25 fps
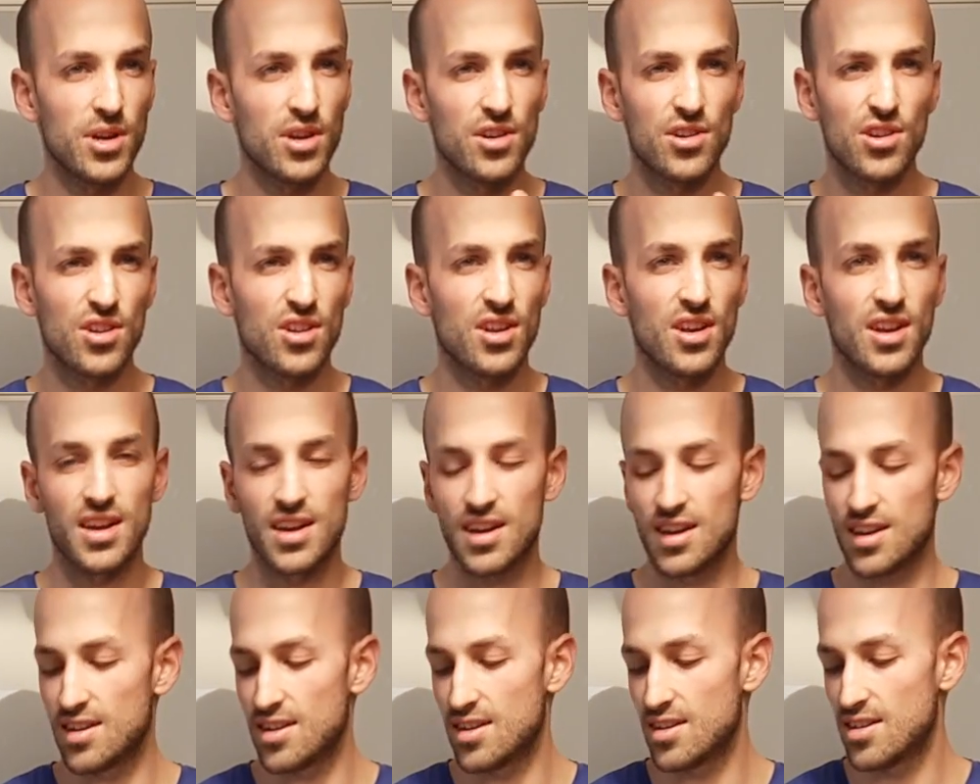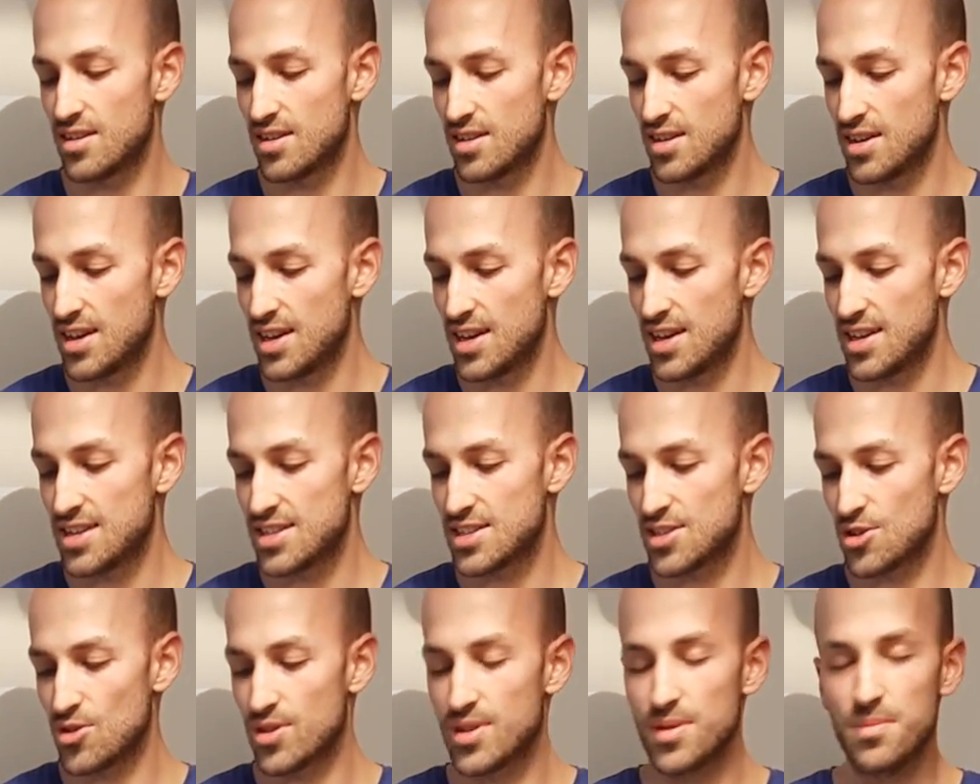You're not gonna,
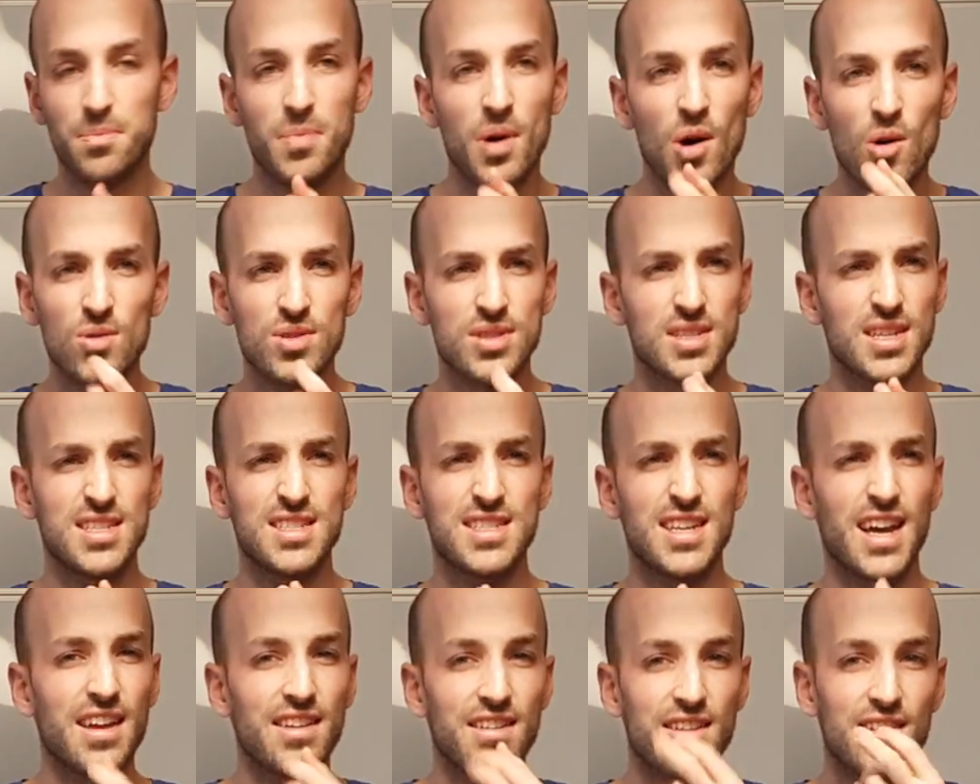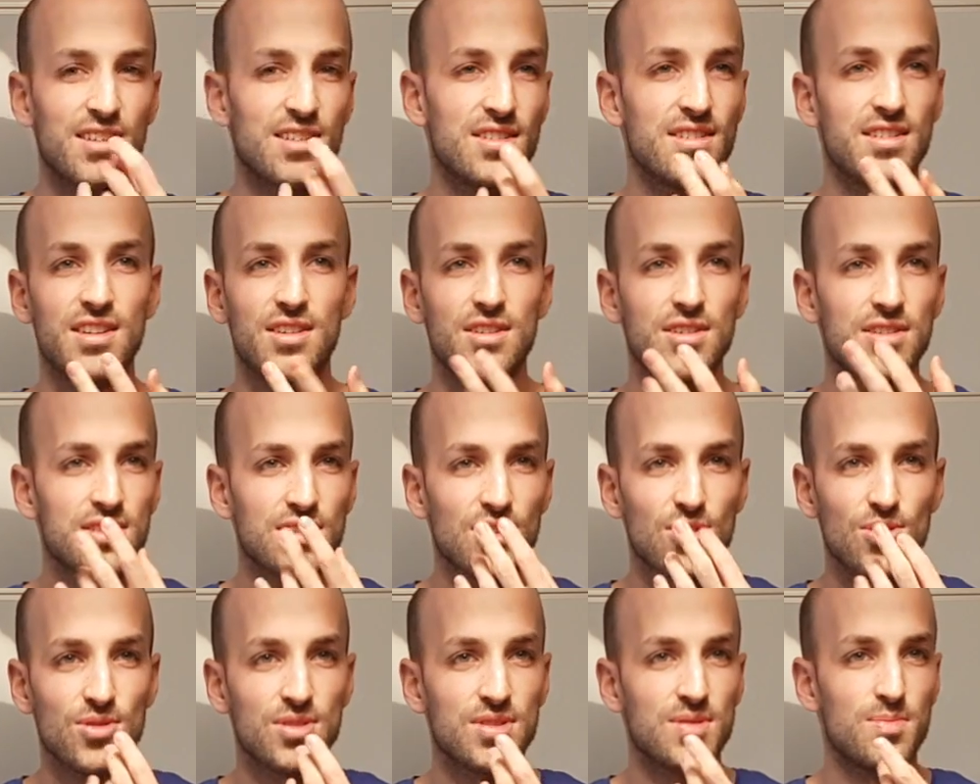so the bones inside they're
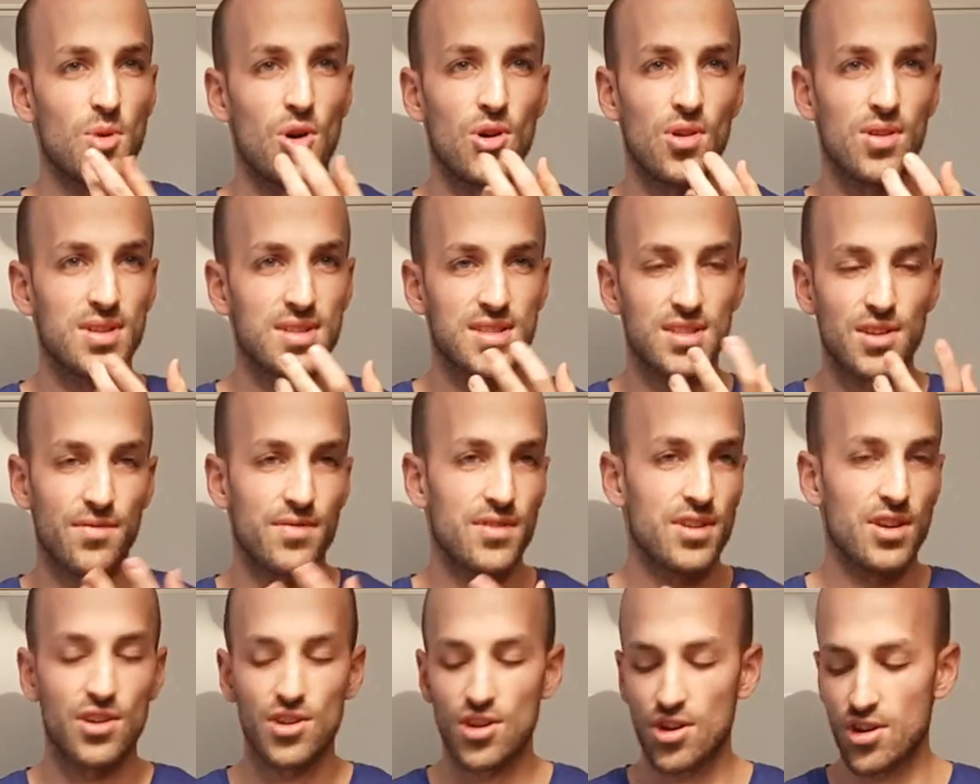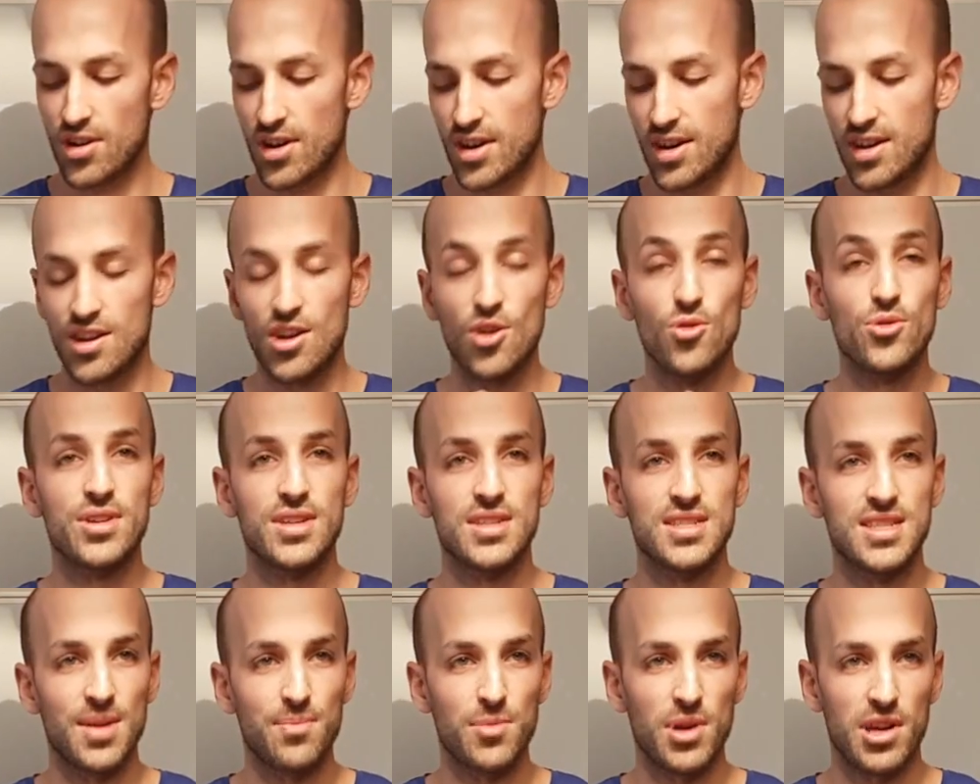so small and soft, you're not gonna
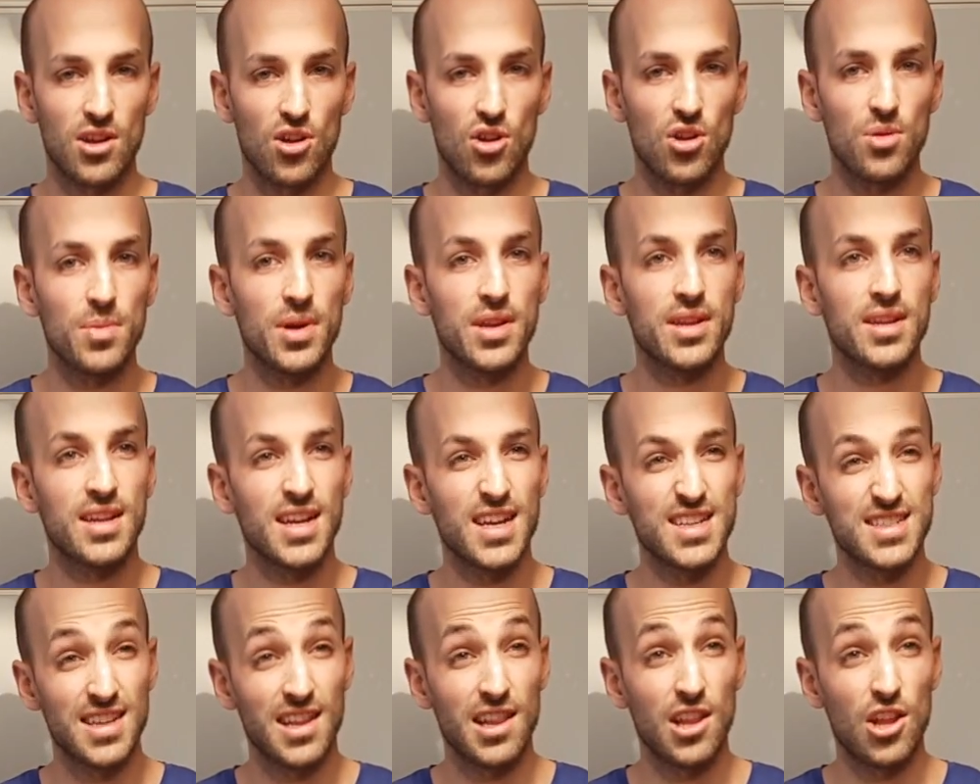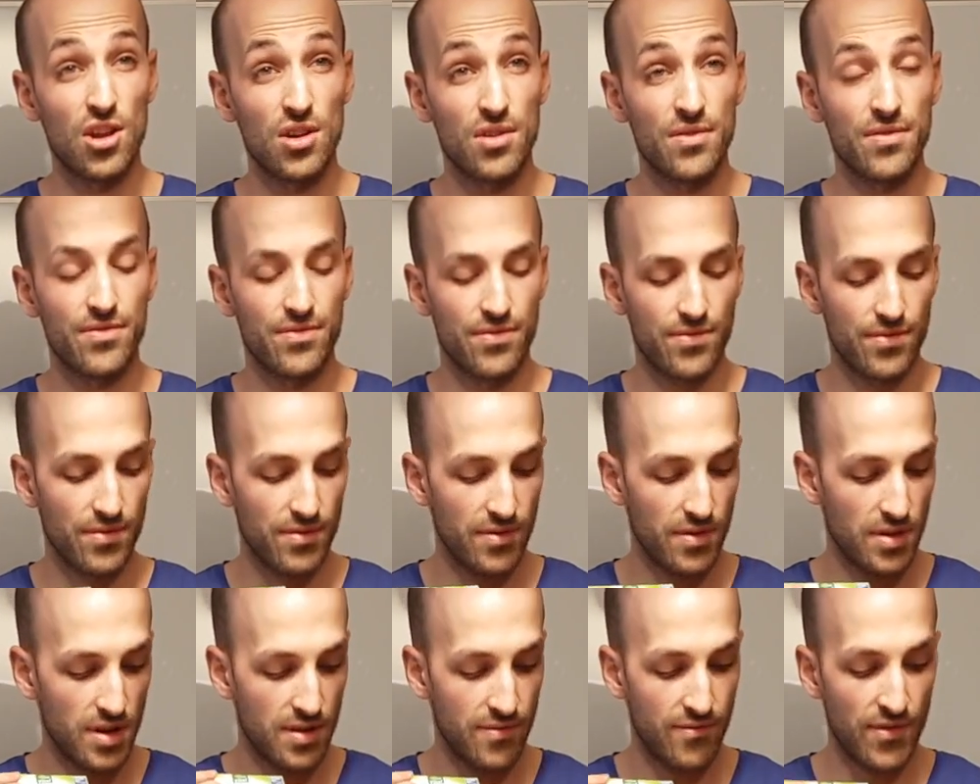notice them at all, but it has a lot of
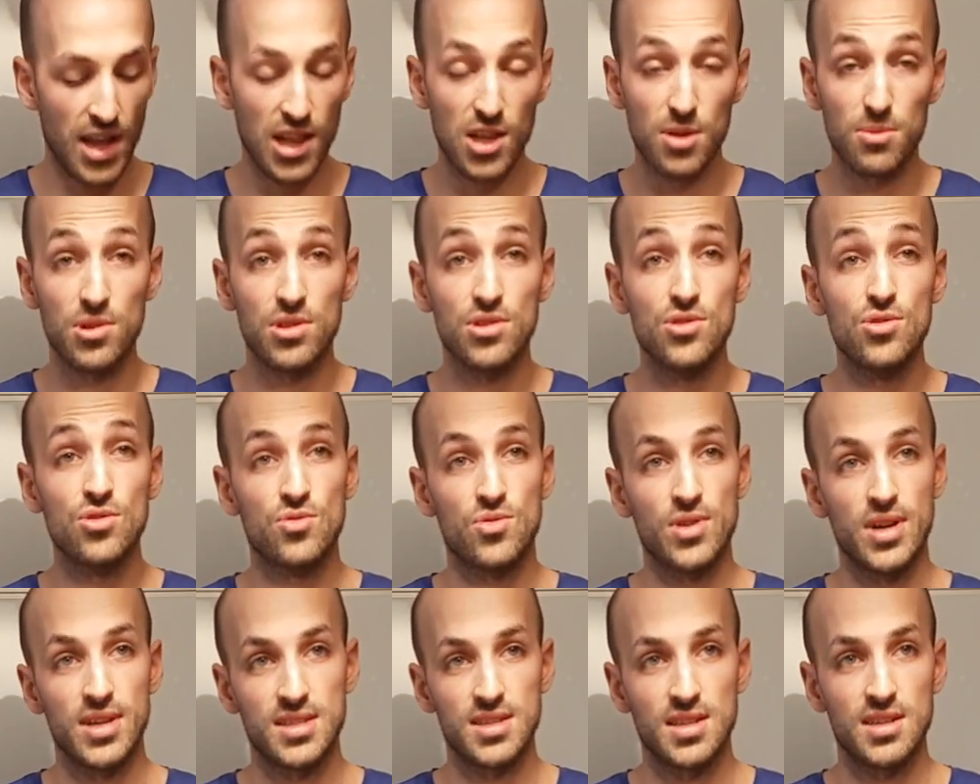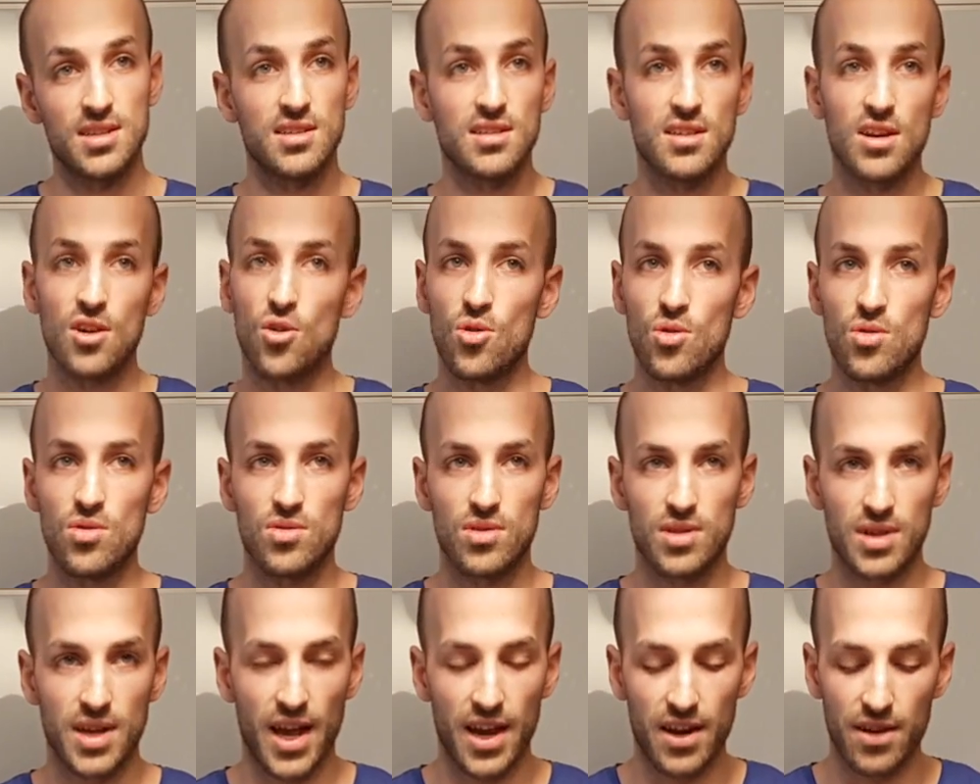valuable nutrients in it, the
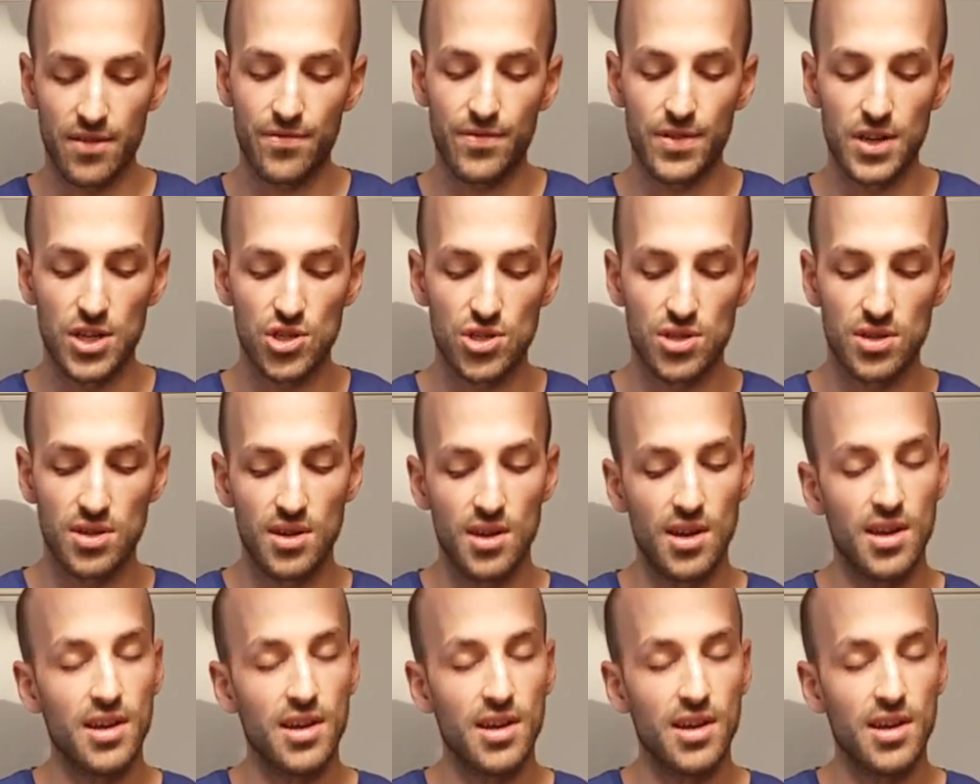whole kind of fish.